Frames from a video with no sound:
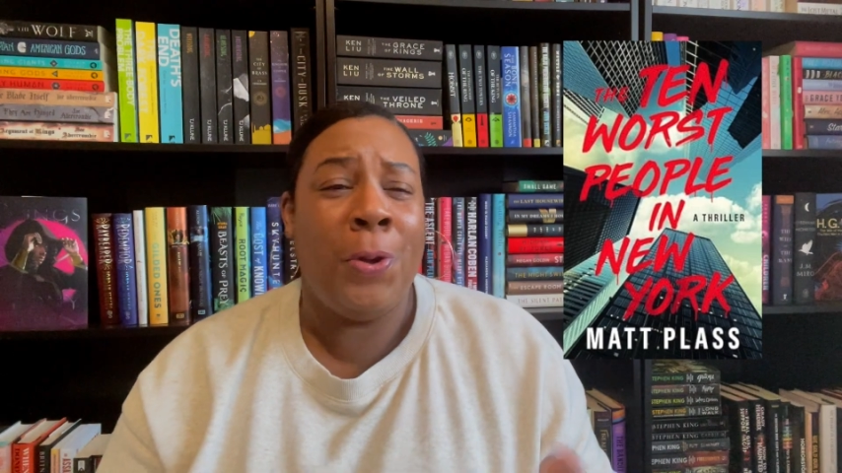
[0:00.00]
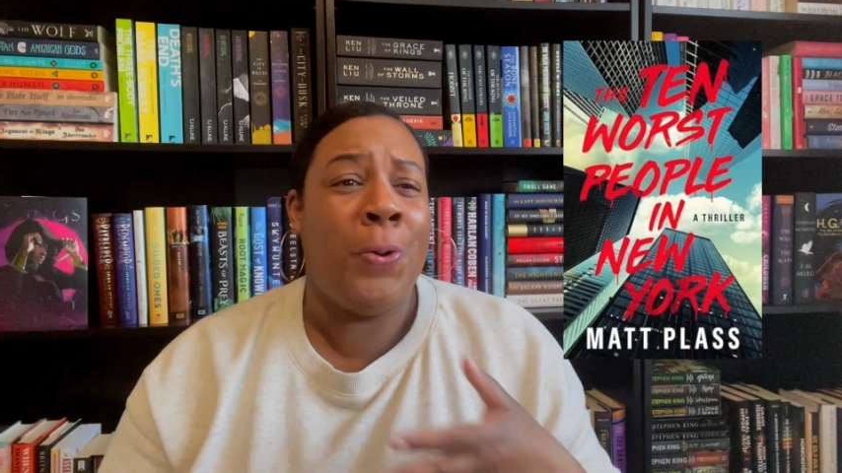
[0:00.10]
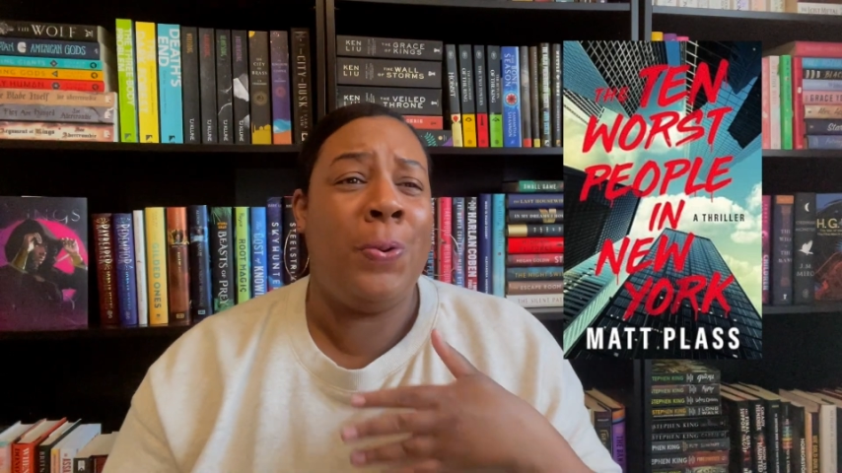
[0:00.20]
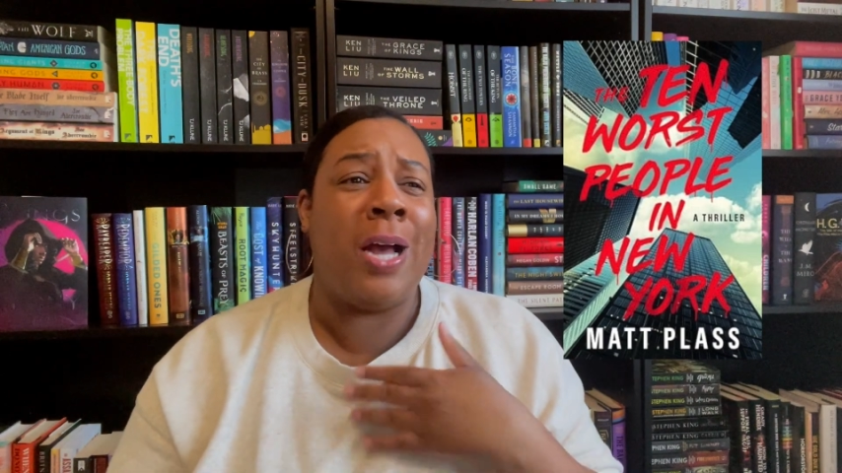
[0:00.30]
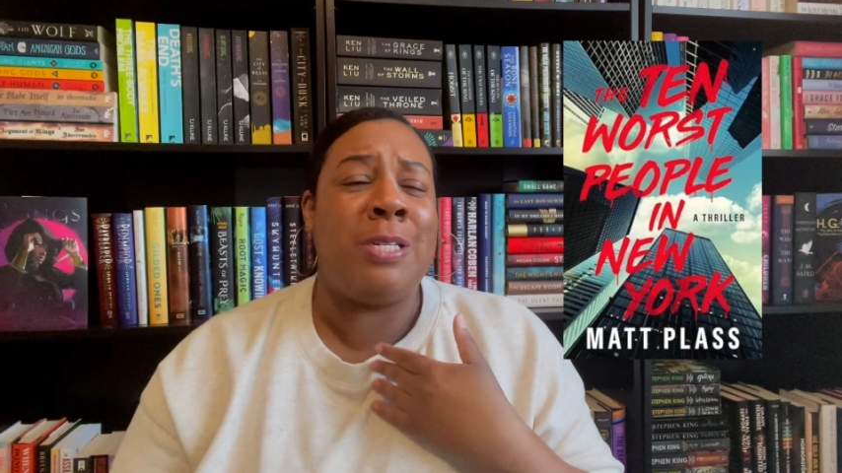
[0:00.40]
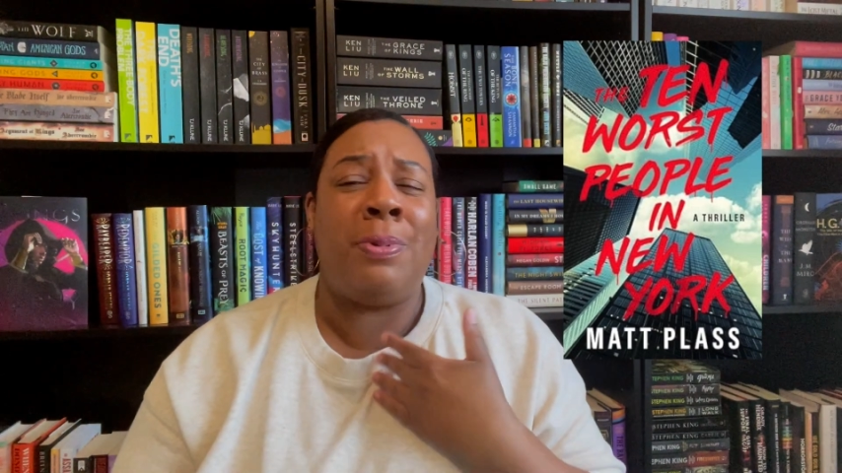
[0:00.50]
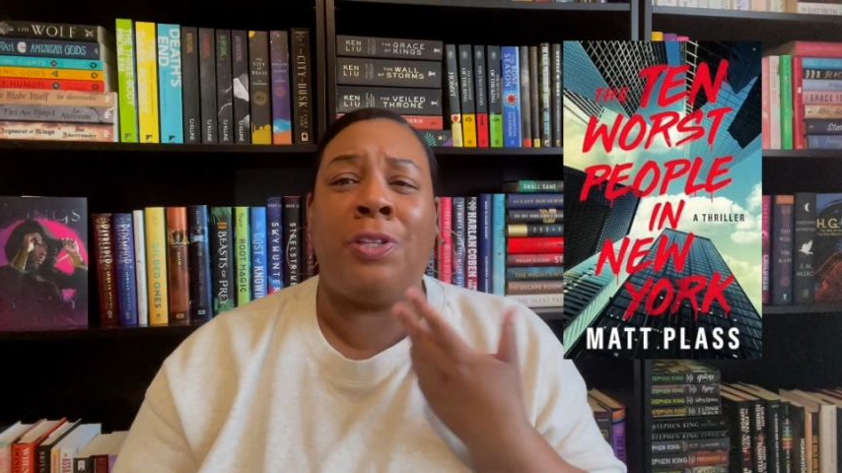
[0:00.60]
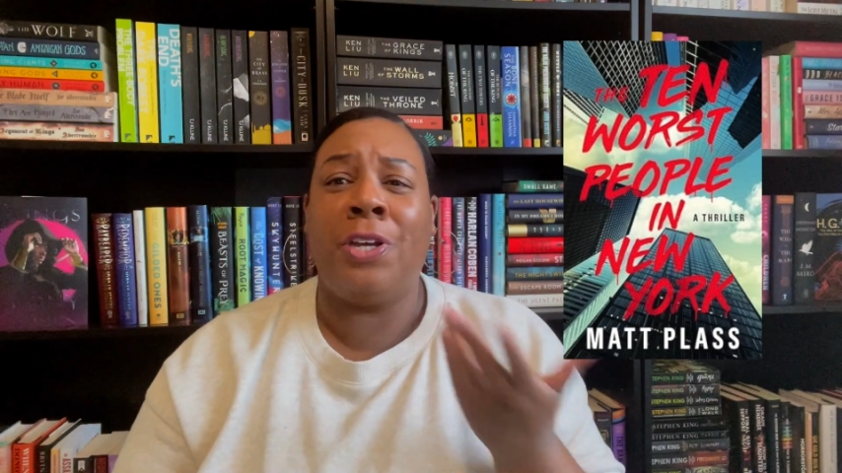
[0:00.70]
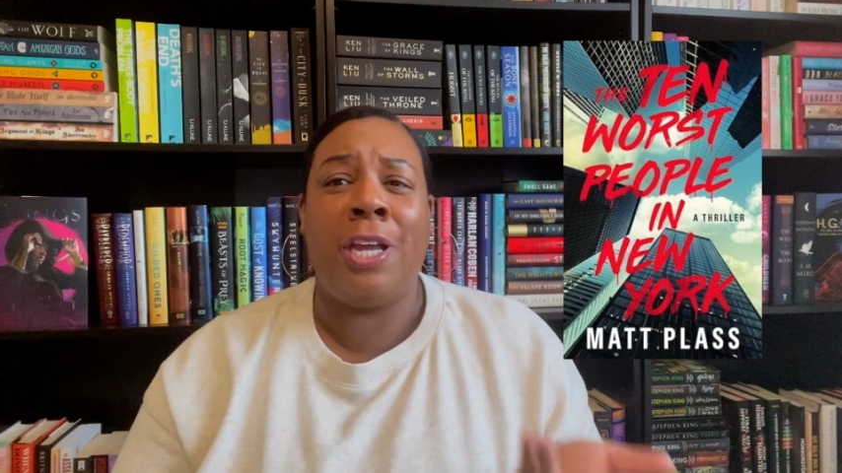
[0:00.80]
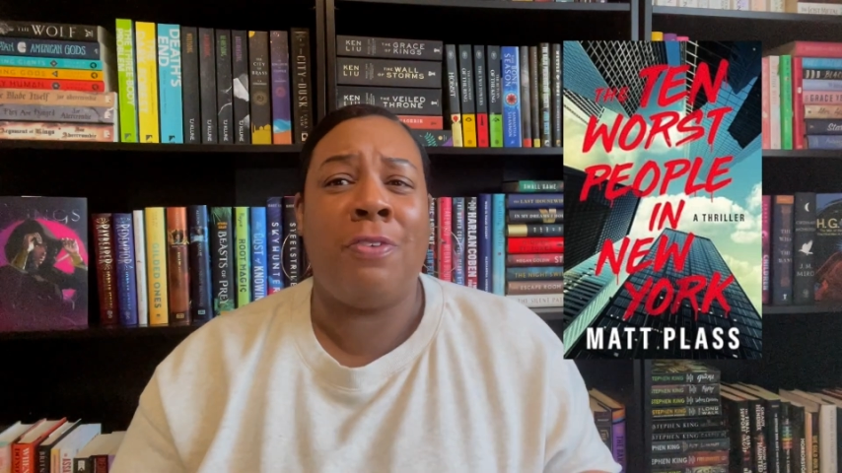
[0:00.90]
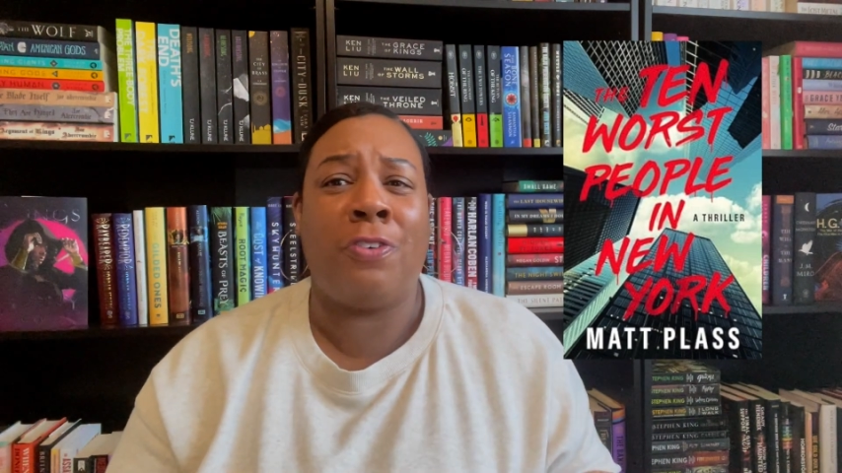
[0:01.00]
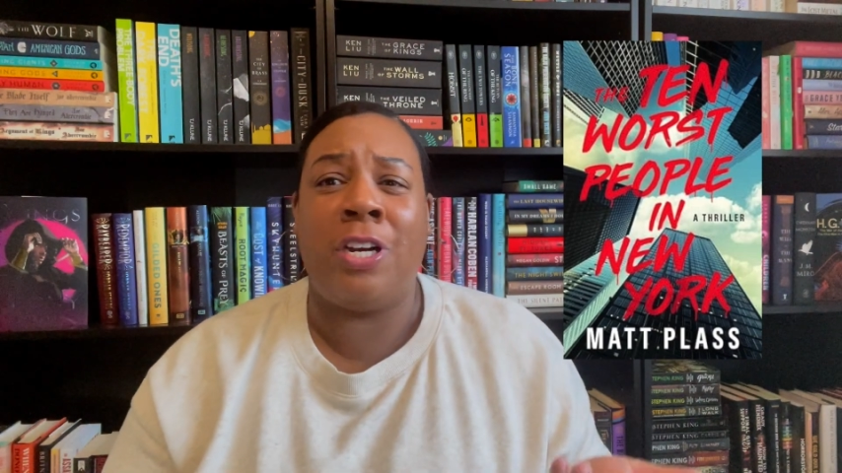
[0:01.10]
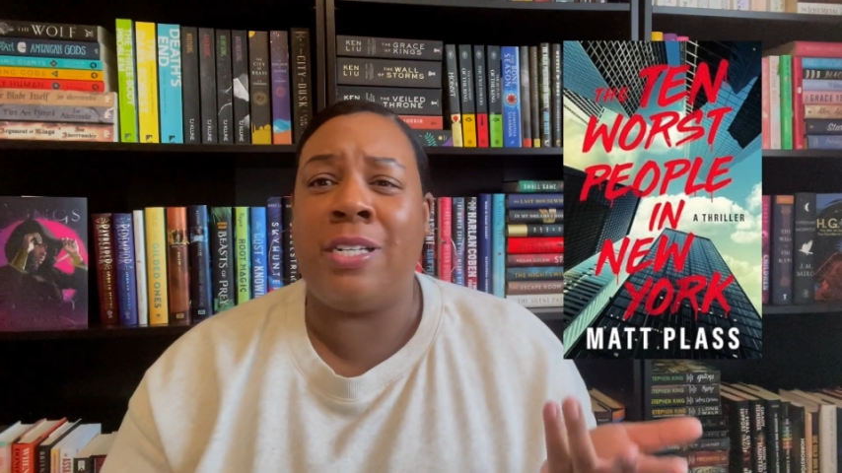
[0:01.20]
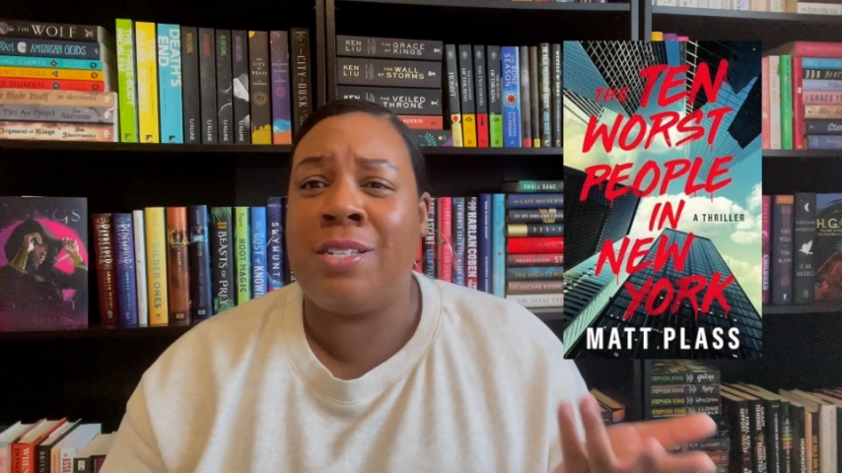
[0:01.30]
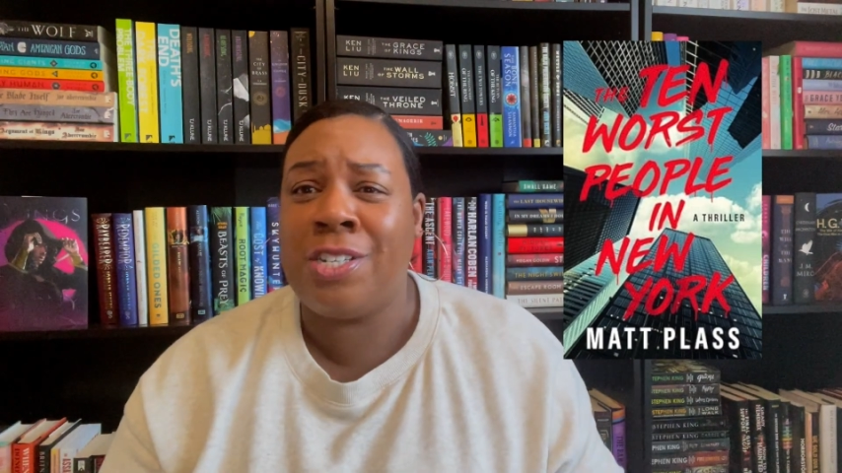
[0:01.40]
who has been looking for
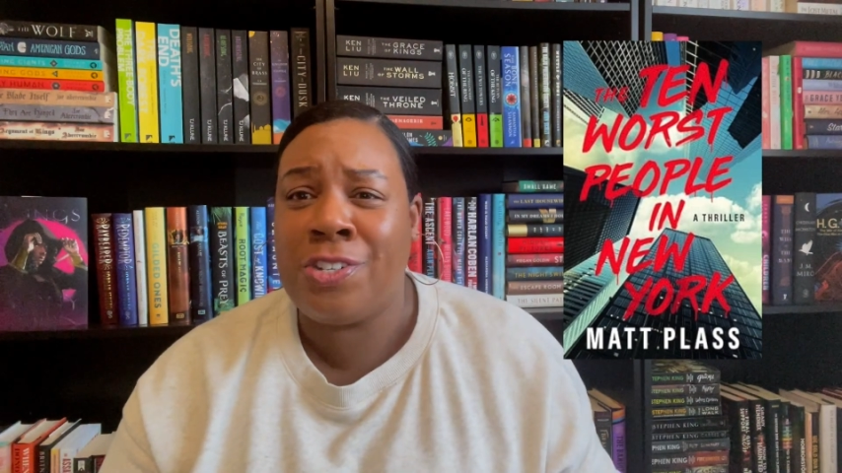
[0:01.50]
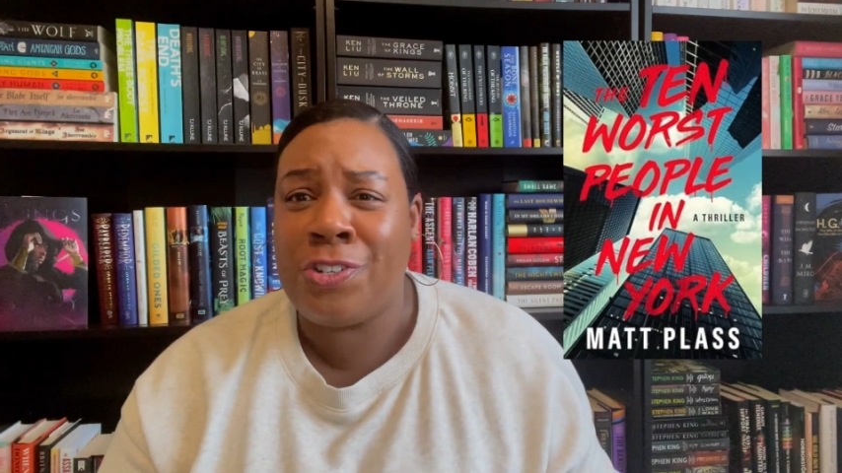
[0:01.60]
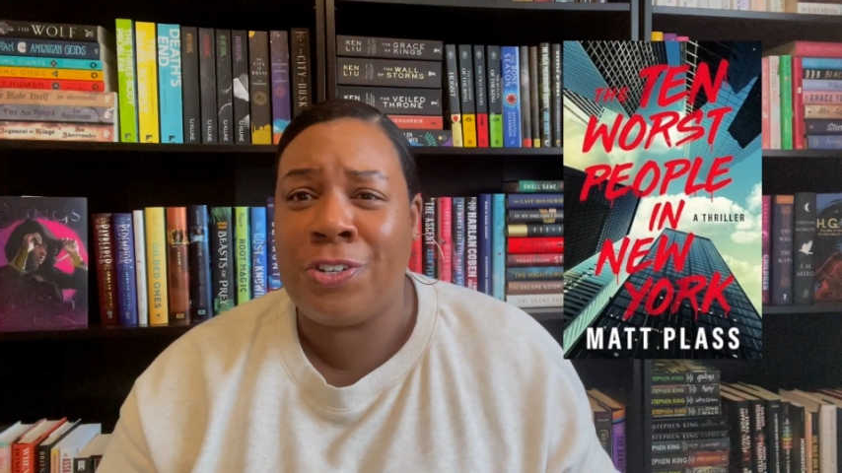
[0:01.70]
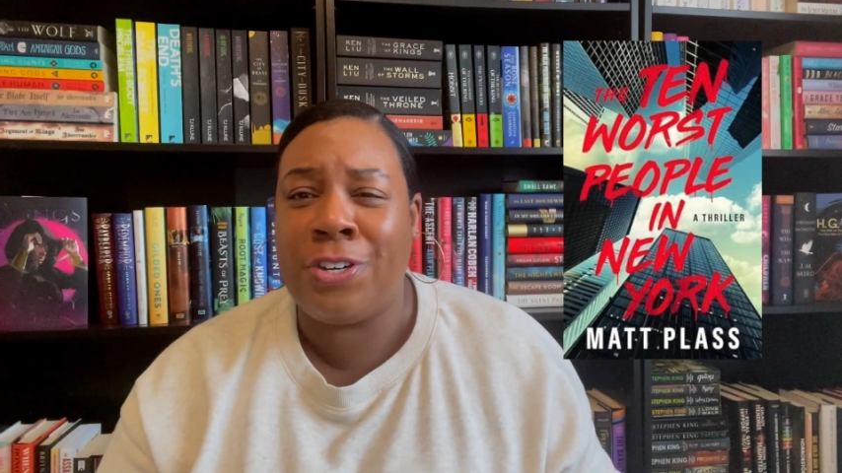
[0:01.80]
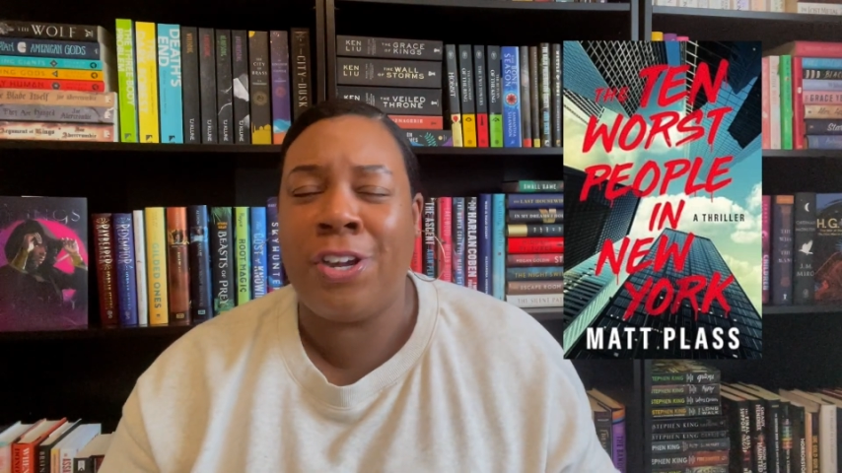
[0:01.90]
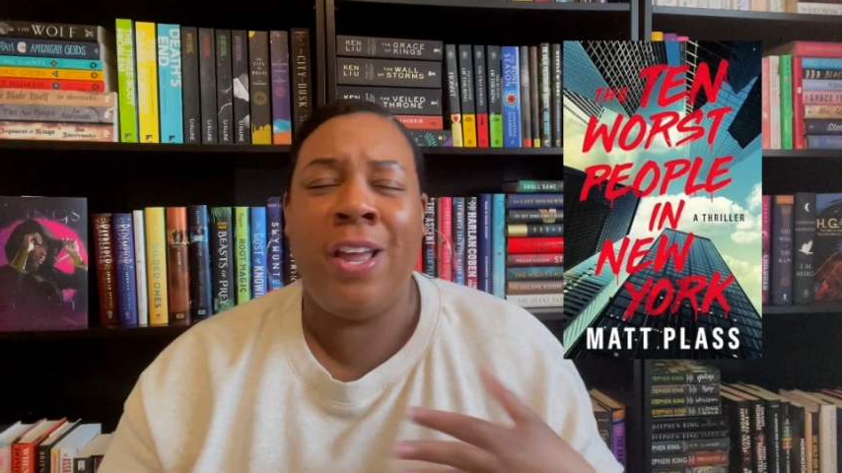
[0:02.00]
his sister.